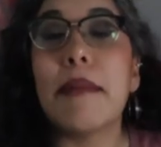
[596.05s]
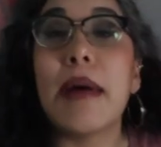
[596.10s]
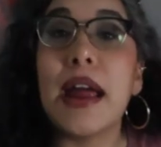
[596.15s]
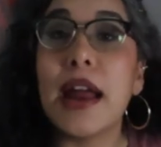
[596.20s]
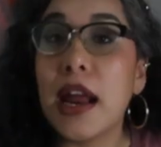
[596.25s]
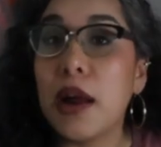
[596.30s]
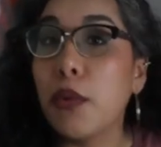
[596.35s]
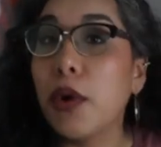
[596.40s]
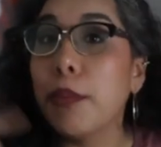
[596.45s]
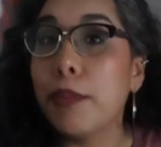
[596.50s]
and
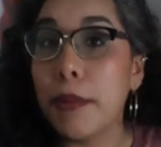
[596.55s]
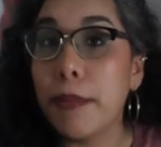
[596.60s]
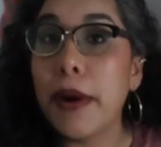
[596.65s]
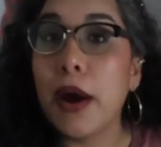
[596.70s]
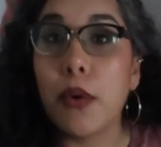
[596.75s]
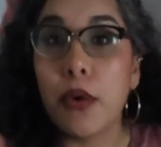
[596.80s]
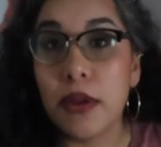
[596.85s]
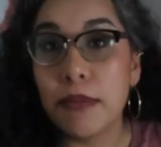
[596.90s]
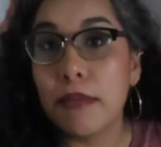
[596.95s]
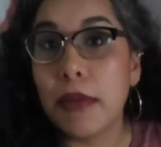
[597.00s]
I would
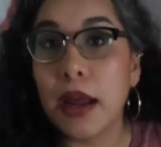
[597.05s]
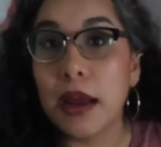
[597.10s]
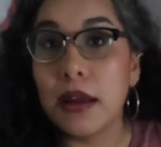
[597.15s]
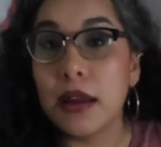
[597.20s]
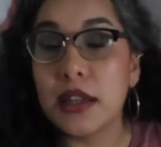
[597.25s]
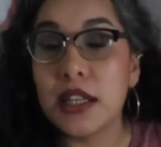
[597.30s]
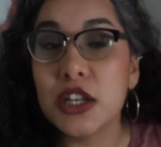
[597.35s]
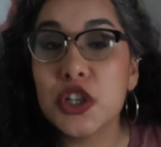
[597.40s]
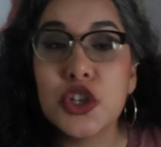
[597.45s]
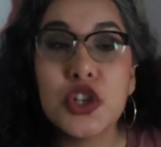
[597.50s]
prepare with
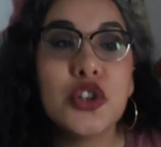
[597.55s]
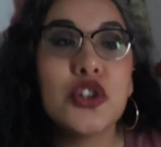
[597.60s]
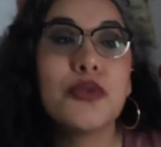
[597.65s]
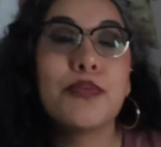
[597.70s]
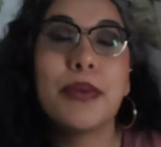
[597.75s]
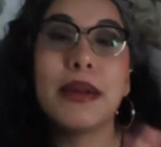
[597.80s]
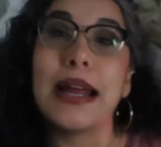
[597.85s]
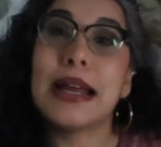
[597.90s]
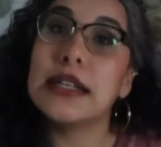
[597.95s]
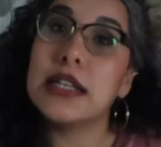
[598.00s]
my tissues,
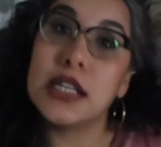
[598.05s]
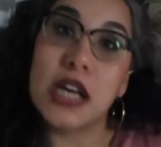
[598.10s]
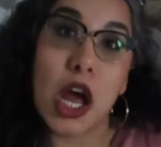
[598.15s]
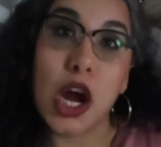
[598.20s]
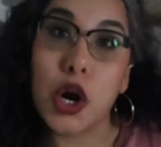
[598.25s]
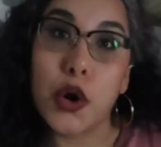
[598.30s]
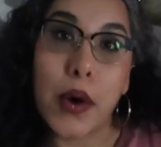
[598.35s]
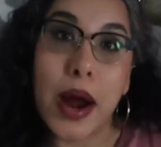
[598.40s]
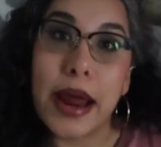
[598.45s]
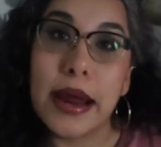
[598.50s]
but I did
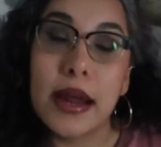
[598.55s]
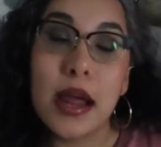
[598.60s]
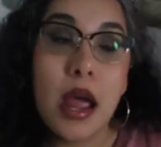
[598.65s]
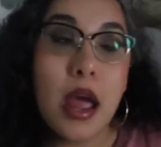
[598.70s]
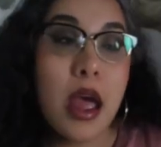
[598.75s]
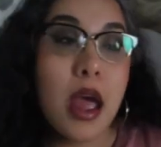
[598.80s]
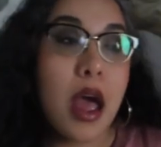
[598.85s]
not cry.